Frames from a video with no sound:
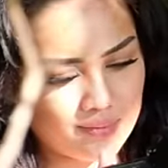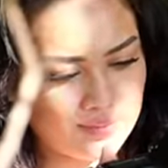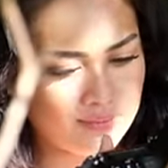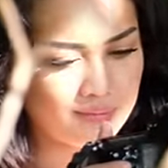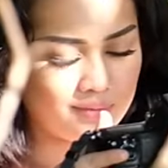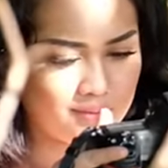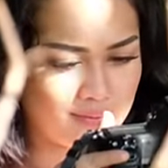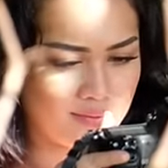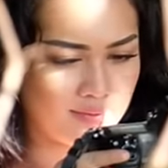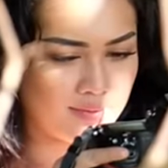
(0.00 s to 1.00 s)

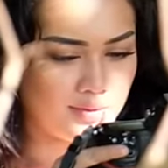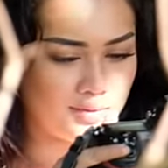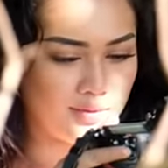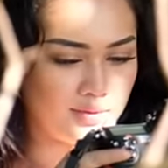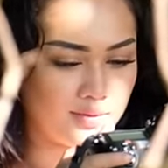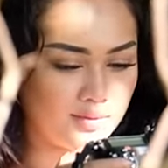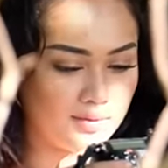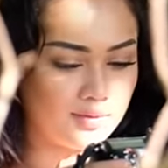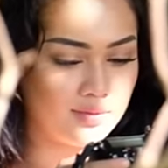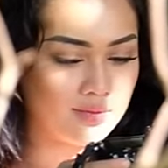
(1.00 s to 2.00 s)

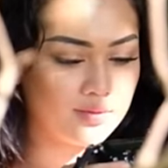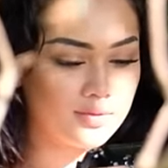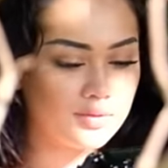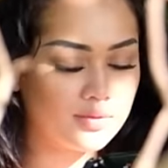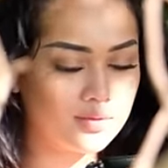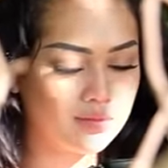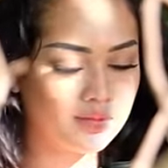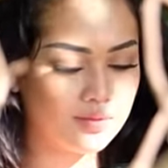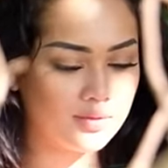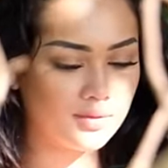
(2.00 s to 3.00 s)

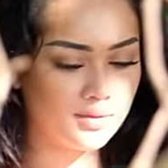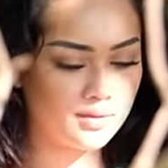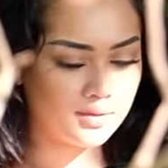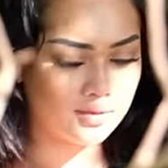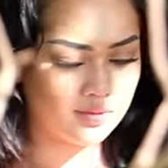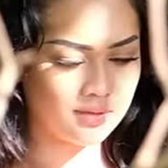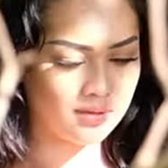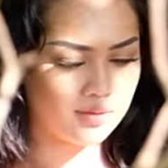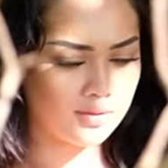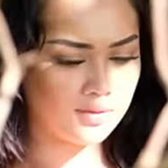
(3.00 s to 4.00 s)

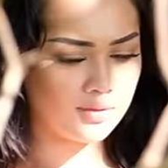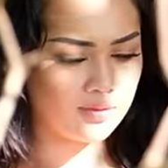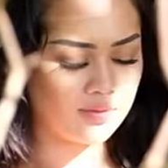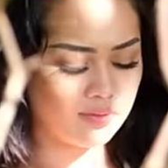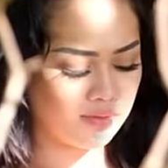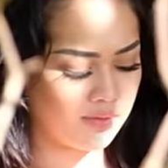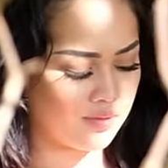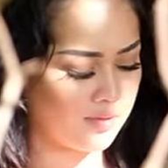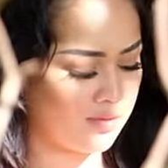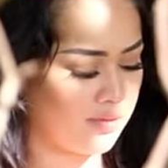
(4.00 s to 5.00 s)

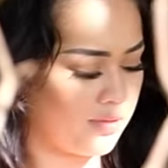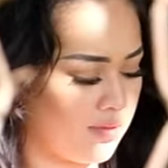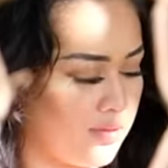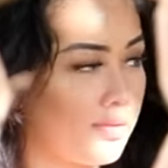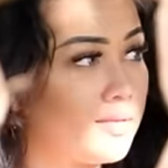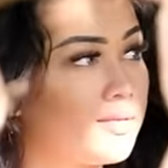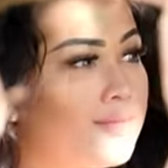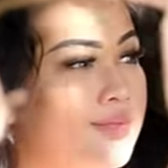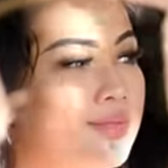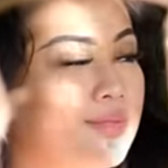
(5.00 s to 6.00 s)

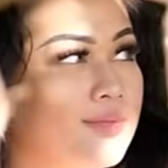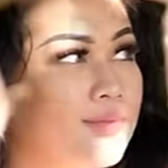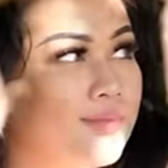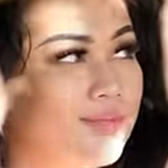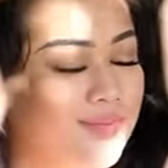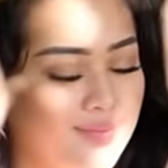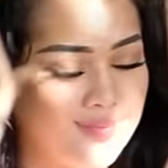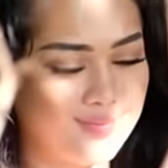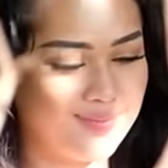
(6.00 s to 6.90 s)
[no speech]